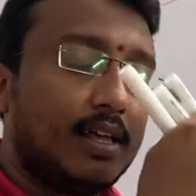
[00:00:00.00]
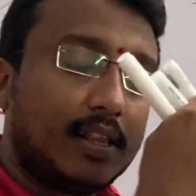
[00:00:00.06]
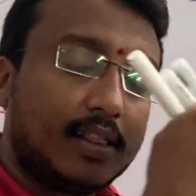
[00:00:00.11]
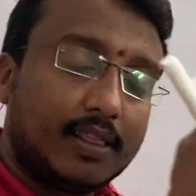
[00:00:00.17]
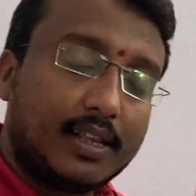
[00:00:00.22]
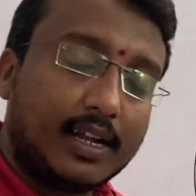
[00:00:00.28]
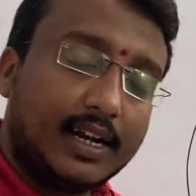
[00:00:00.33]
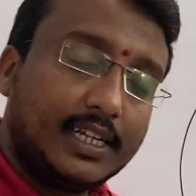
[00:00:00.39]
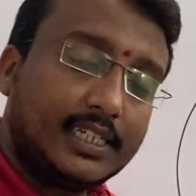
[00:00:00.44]

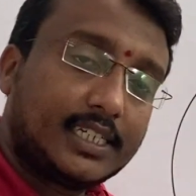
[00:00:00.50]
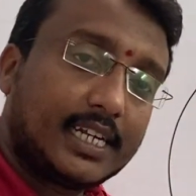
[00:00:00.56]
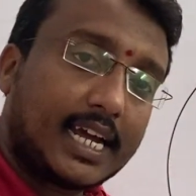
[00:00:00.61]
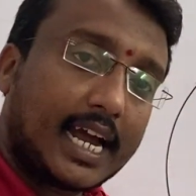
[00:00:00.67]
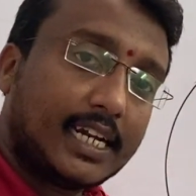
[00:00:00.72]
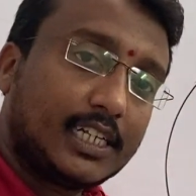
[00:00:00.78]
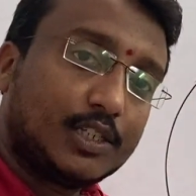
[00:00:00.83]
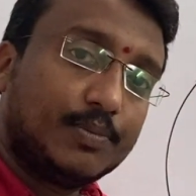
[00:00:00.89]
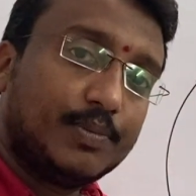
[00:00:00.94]
the
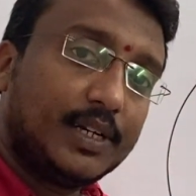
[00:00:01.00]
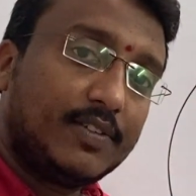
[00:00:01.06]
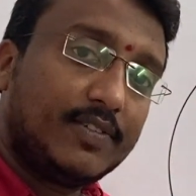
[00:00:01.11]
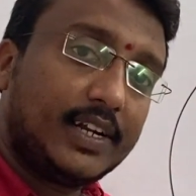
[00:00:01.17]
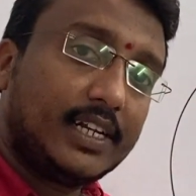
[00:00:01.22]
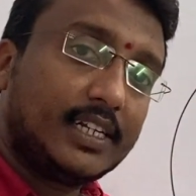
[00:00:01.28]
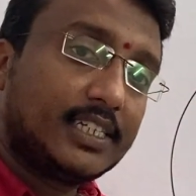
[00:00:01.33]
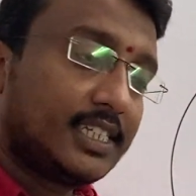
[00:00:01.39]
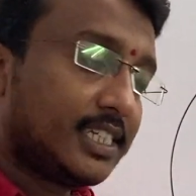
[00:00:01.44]
distance
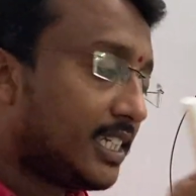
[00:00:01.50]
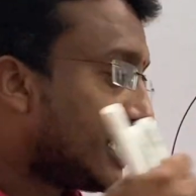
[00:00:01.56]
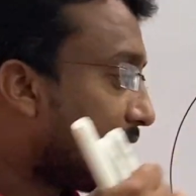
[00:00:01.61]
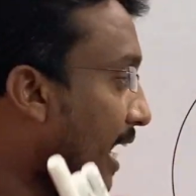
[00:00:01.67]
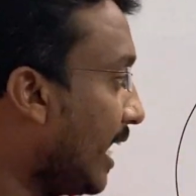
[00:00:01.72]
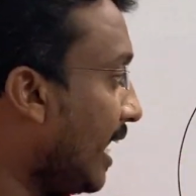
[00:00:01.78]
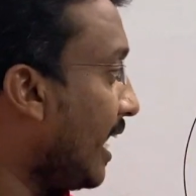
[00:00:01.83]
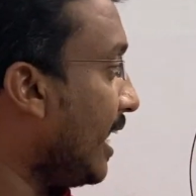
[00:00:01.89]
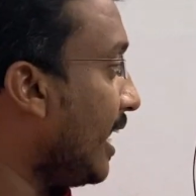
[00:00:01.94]
between
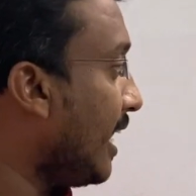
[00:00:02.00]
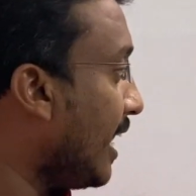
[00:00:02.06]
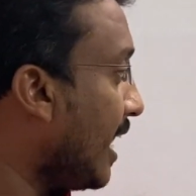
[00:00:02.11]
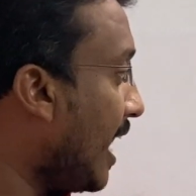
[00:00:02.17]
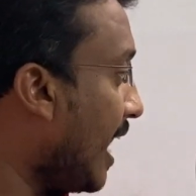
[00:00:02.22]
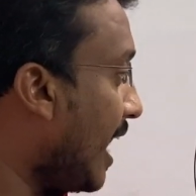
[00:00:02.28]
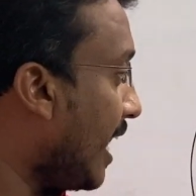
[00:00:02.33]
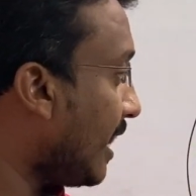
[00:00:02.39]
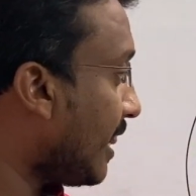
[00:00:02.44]
sun and the
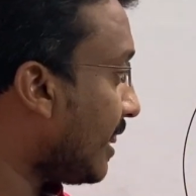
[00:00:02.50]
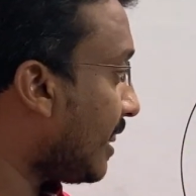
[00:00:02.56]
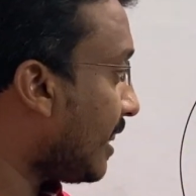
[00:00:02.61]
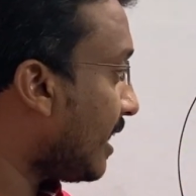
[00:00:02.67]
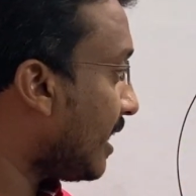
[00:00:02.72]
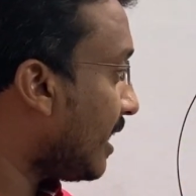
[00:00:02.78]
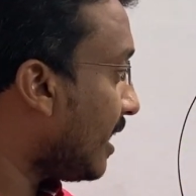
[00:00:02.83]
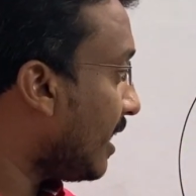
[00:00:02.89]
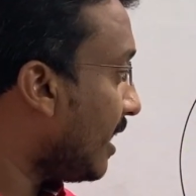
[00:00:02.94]
earth
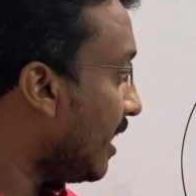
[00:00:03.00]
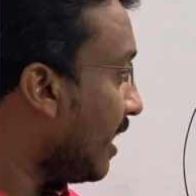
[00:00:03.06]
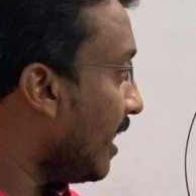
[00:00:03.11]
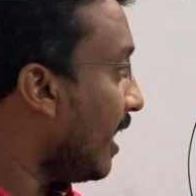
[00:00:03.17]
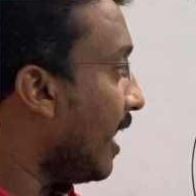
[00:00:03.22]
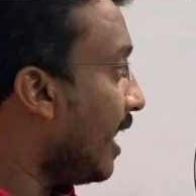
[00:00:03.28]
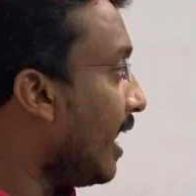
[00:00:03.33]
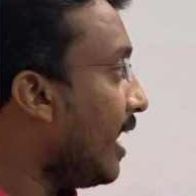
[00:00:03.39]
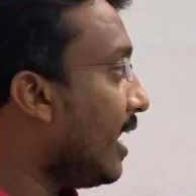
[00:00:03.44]

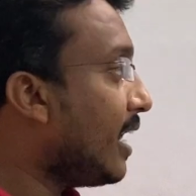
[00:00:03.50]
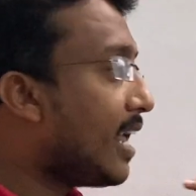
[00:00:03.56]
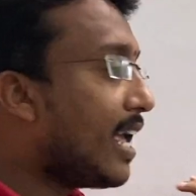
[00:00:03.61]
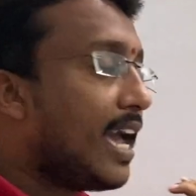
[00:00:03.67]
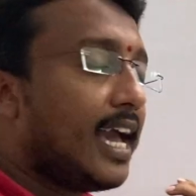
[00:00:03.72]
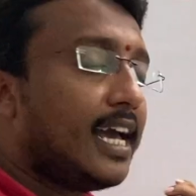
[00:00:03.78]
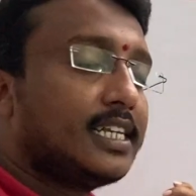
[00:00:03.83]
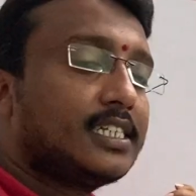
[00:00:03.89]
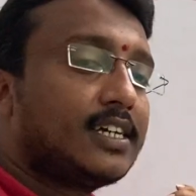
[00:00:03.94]
in
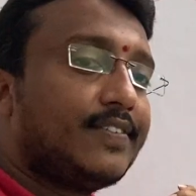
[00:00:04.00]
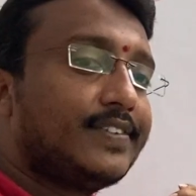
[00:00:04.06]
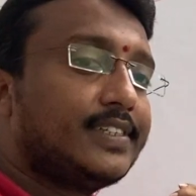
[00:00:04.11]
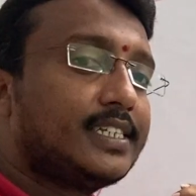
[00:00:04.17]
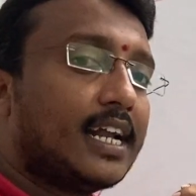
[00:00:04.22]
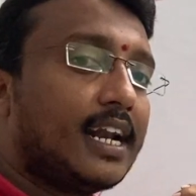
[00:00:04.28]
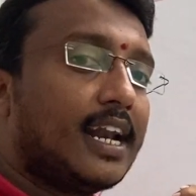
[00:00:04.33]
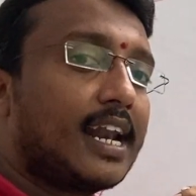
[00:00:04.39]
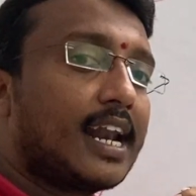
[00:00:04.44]
case of
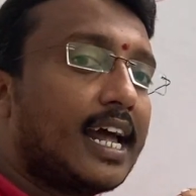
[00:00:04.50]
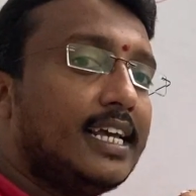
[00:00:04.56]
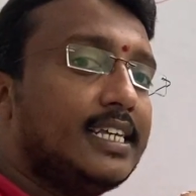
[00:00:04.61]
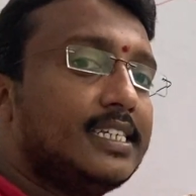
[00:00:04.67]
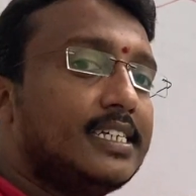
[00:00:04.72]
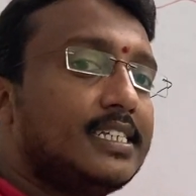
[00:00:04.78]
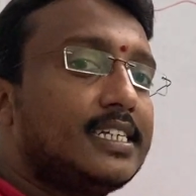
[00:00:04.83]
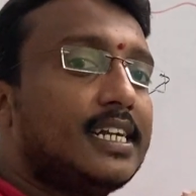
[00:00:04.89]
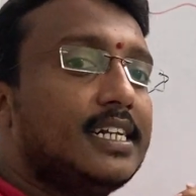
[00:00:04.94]

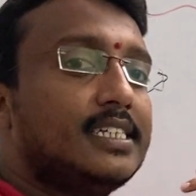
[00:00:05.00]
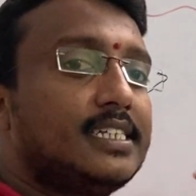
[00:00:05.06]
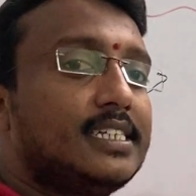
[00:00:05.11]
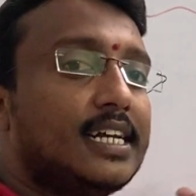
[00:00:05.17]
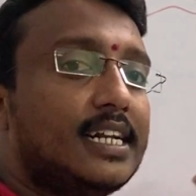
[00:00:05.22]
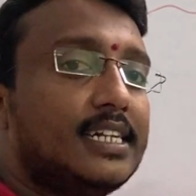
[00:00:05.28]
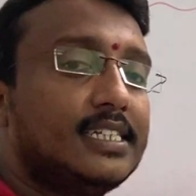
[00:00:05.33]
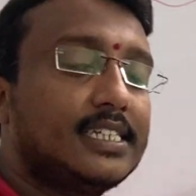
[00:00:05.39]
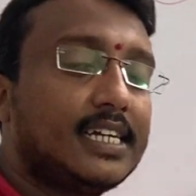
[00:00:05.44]
sunrises and
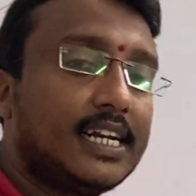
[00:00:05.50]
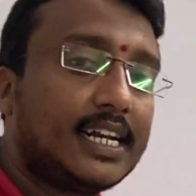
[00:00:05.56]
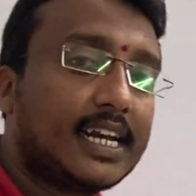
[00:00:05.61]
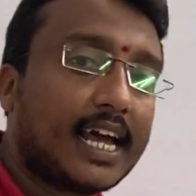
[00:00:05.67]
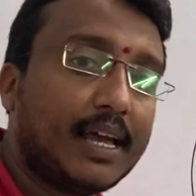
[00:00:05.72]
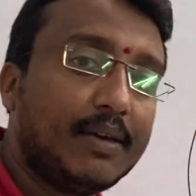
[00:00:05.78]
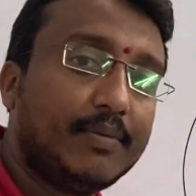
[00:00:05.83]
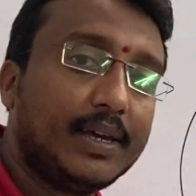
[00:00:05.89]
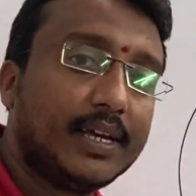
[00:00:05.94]
sunset
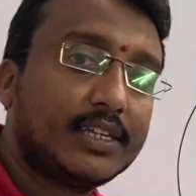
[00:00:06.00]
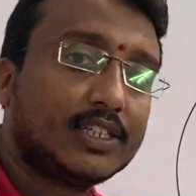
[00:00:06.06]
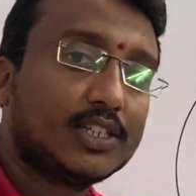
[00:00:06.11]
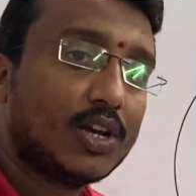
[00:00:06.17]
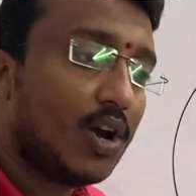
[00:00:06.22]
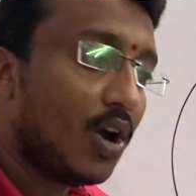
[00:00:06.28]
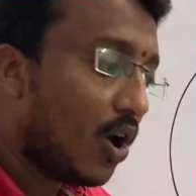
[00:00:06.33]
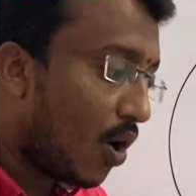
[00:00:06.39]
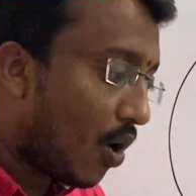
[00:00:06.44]
timings
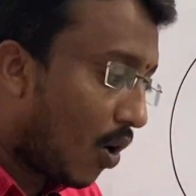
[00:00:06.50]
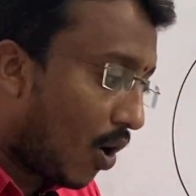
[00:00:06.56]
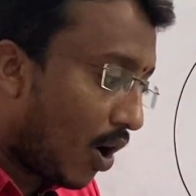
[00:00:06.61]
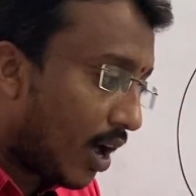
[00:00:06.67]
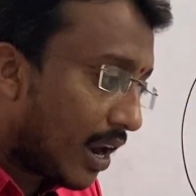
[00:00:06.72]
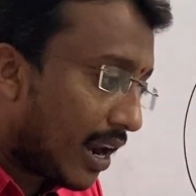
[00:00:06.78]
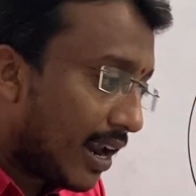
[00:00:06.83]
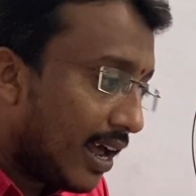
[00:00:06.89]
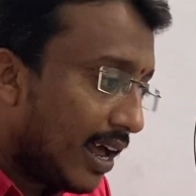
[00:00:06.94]

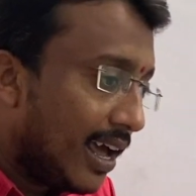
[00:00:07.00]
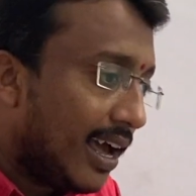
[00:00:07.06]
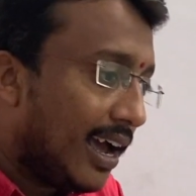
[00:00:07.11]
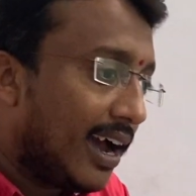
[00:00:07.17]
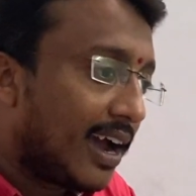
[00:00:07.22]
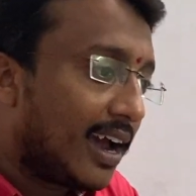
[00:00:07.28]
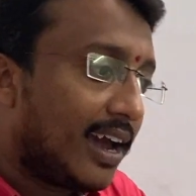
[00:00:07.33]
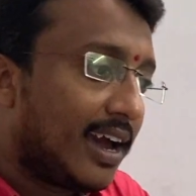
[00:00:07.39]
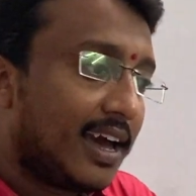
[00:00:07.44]
are
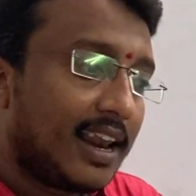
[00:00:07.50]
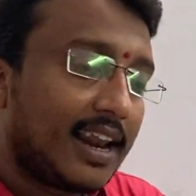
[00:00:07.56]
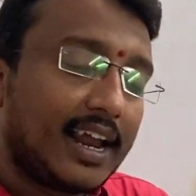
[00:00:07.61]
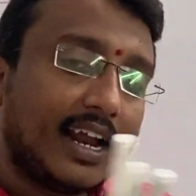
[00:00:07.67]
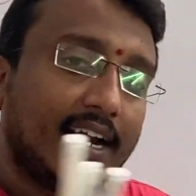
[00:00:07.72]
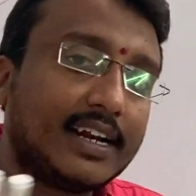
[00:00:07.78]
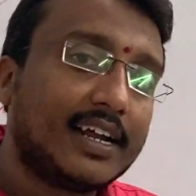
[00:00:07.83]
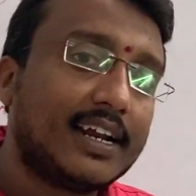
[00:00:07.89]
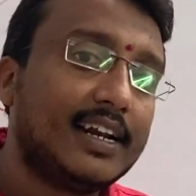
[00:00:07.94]
a
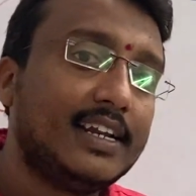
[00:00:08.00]
greater